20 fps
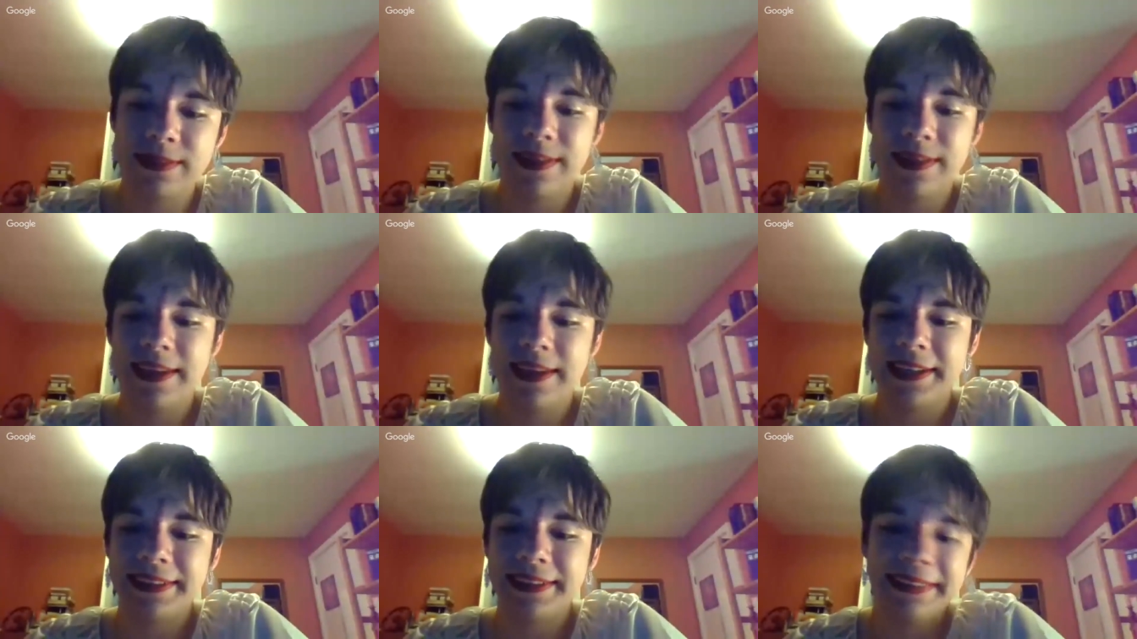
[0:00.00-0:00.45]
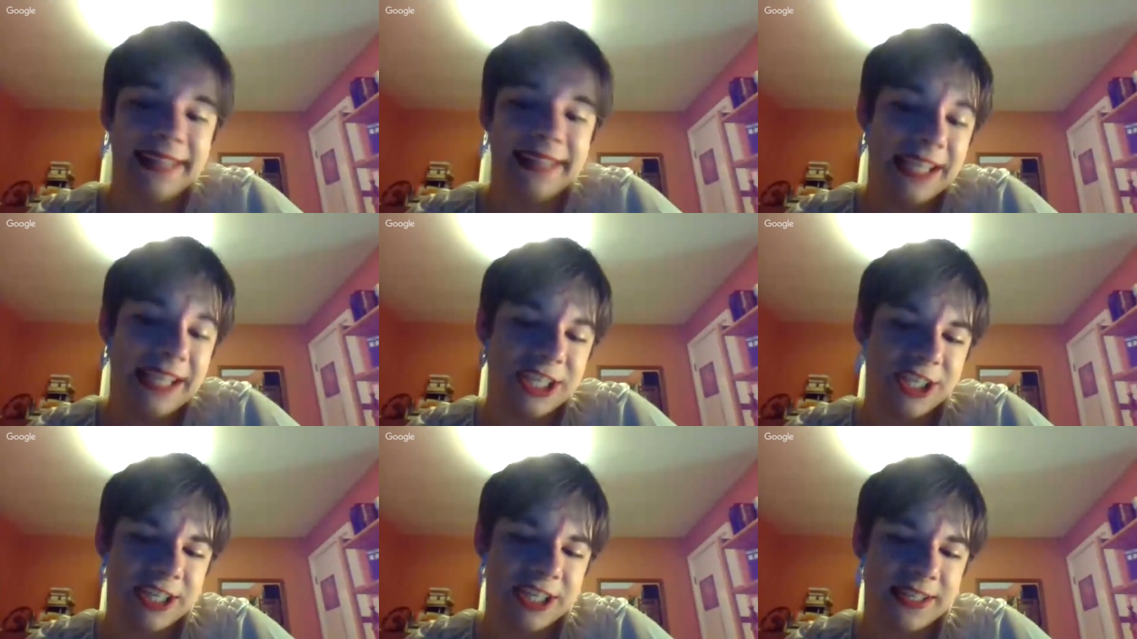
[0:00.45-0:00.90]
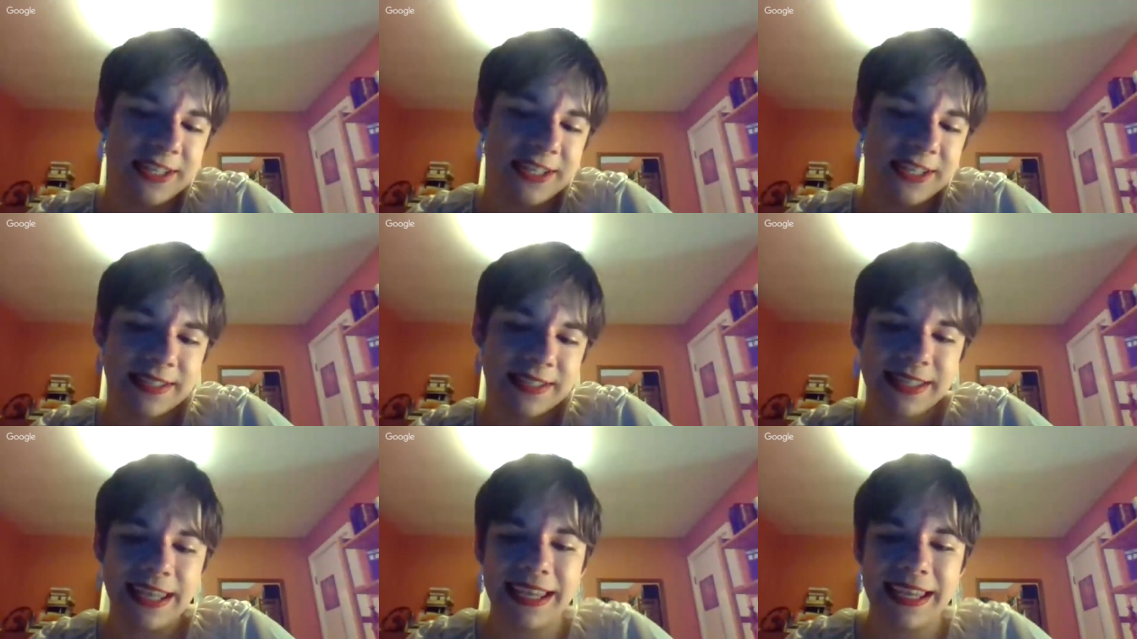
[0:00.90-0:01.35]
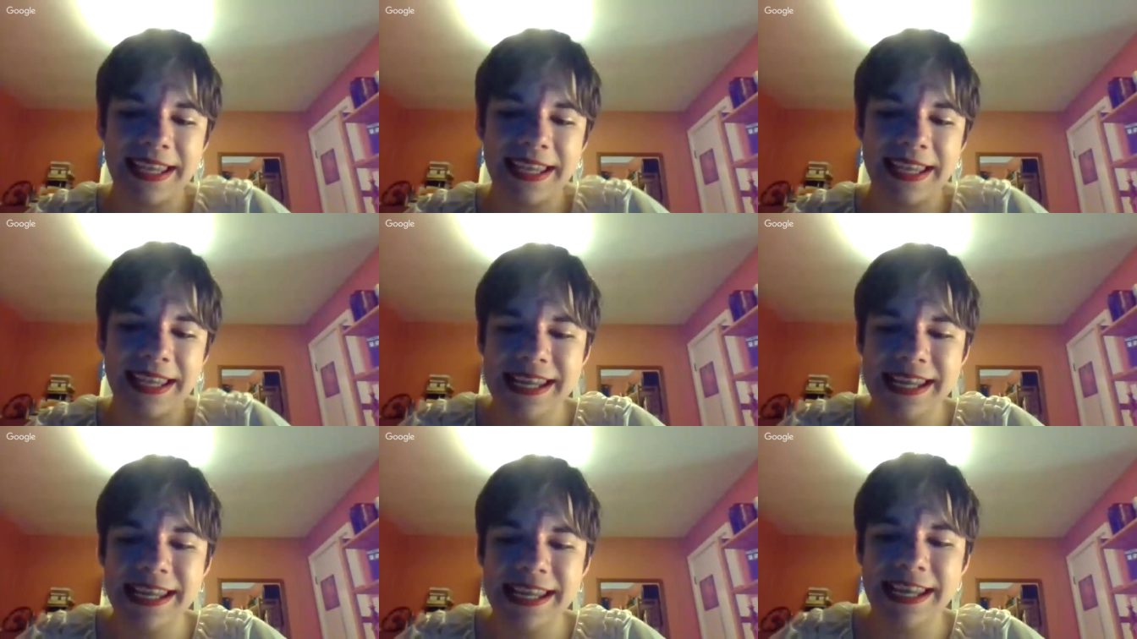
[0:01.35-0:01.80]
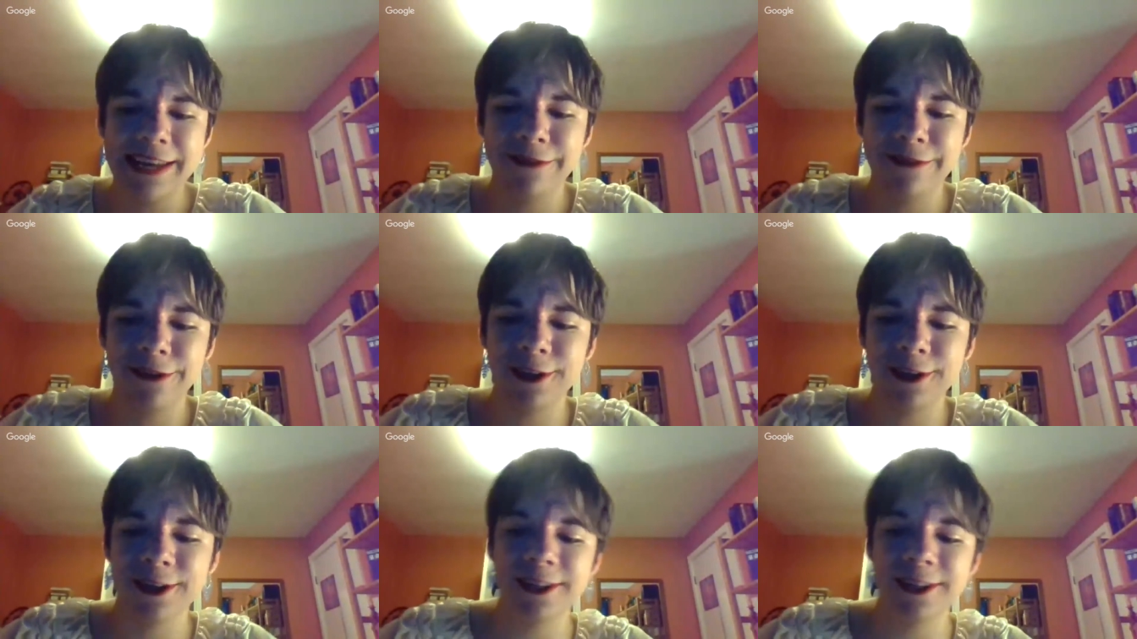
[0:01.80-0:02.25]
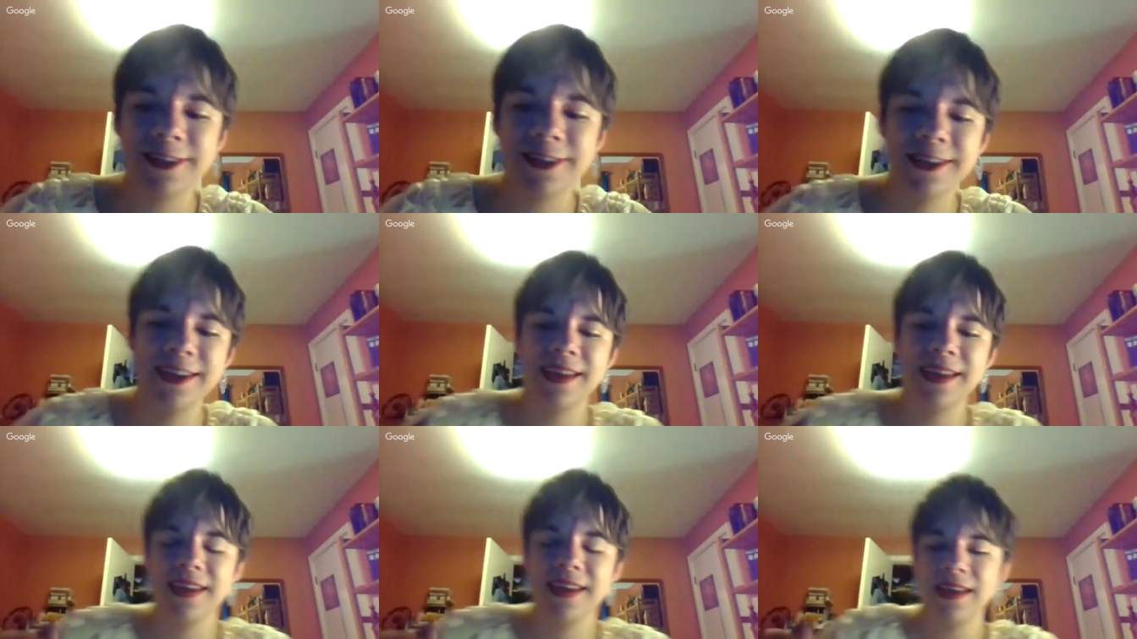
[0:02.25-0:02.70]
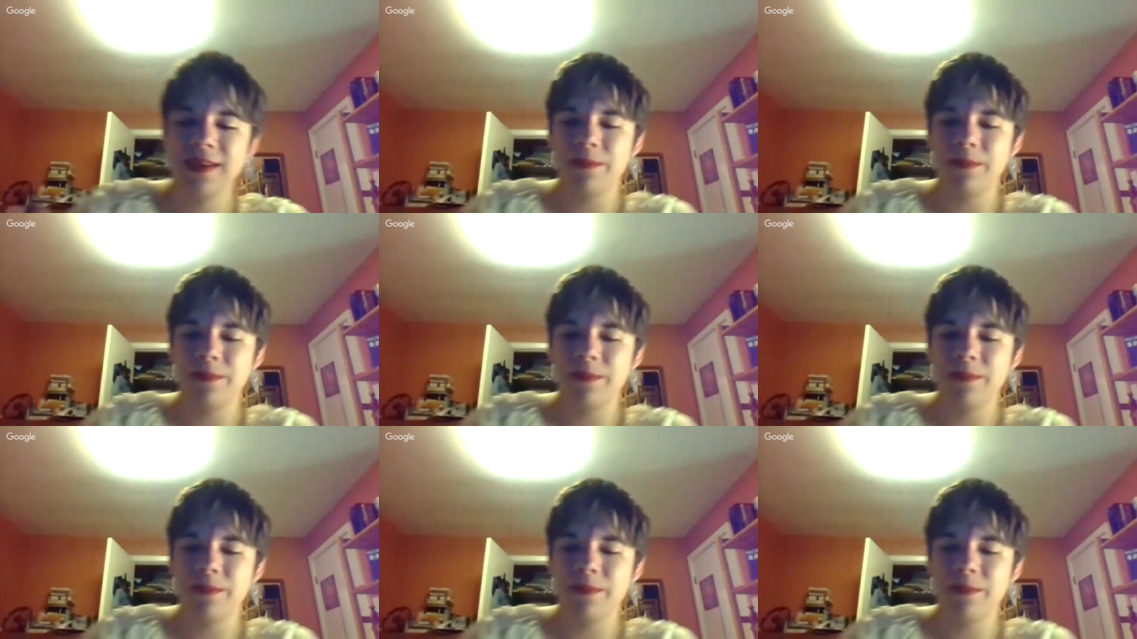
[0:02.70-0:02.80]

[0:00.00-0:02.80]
people as like leeches, like evil.